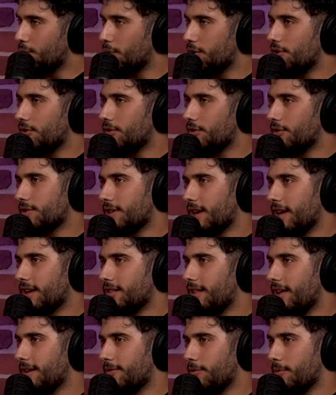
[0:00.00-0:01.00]
when you're saying
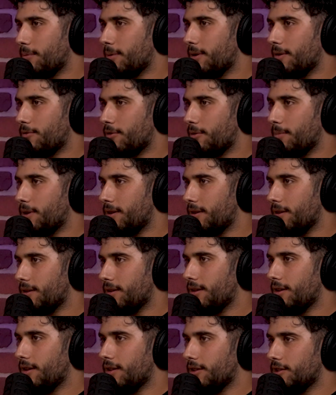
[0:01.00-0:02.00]
like from a
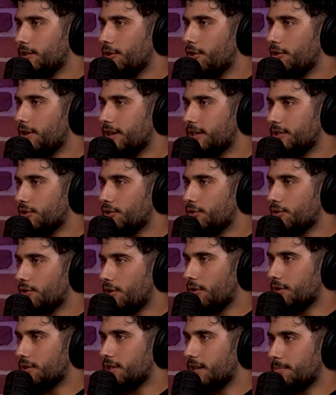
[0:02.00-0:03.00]
learning to do
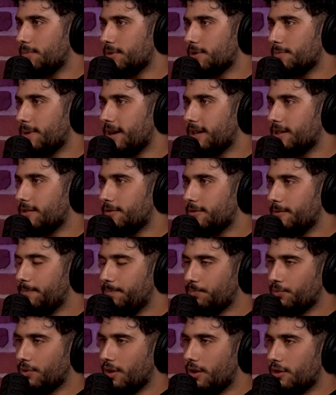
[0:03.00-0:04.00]
content perspective,
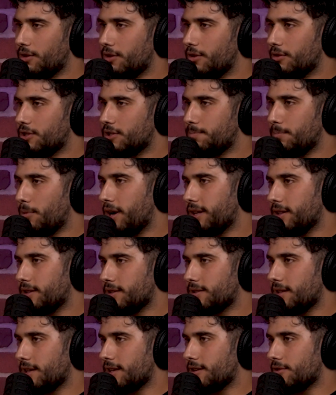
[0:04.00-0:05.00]
you're not just
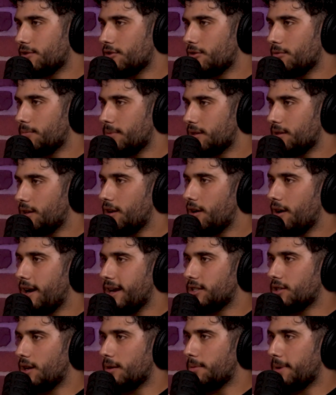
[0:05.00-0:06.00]
mindlessly consuming, being like, all
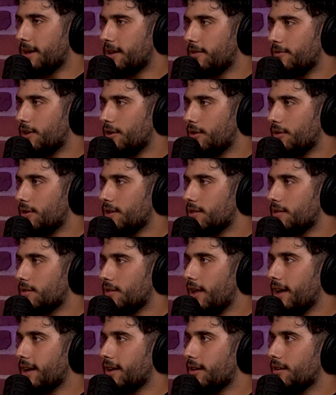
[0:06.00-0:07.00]
right, time to make a video. It's
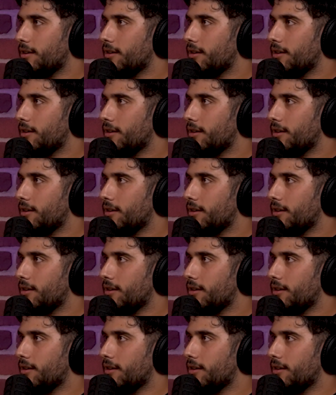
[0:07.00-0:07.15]
like,